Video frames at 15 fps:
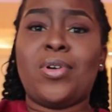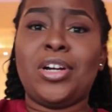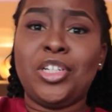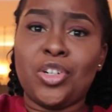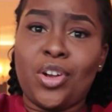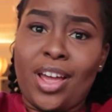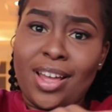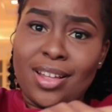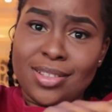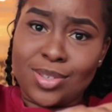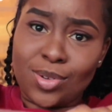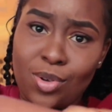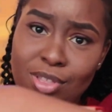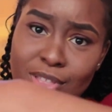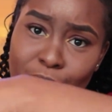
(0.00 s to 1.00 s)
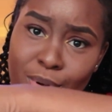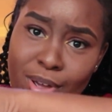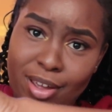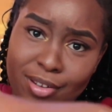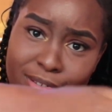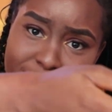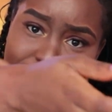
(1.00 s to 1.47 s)
wash your hands all the
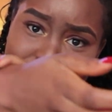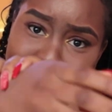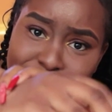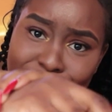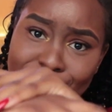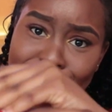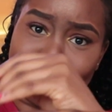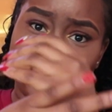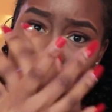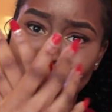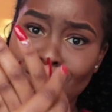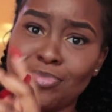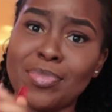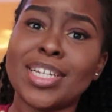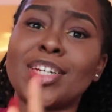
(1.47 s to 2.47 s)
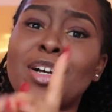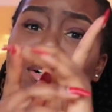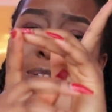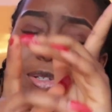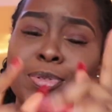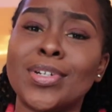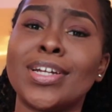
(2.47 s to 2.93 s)
way.
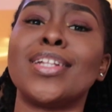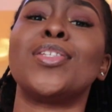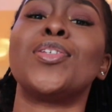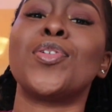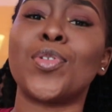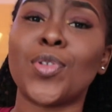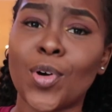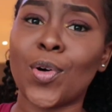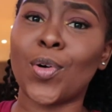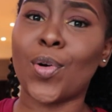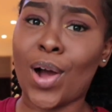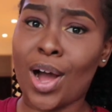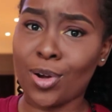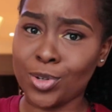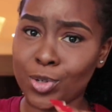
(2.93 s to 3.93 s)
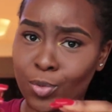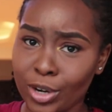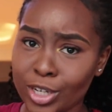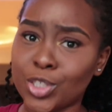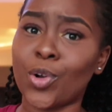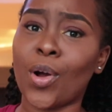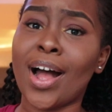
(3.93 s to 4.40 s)
Medical students, you know how to
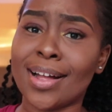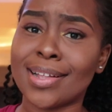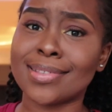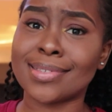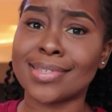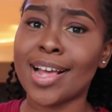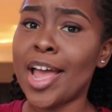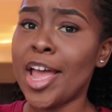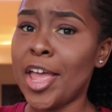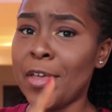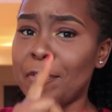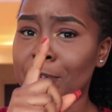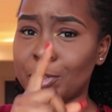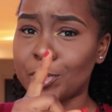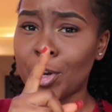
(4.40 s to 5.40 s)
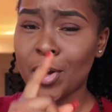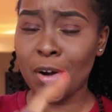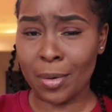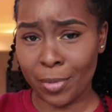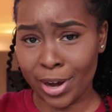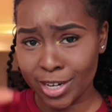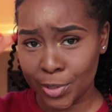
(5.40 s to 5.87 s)
wash your hands. If you don't,
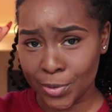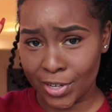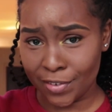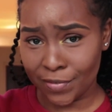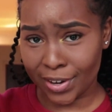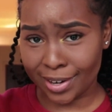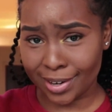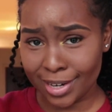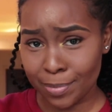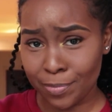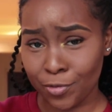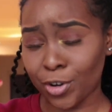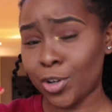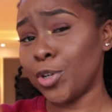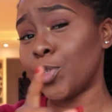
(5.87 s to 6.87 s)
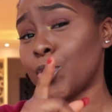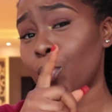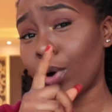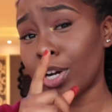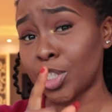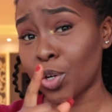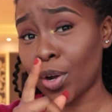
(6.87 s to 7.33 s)
I'm going to leave a clip for you to
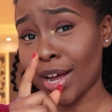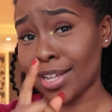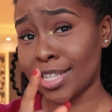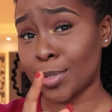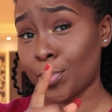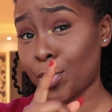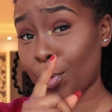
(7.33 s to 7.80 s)
wash your hands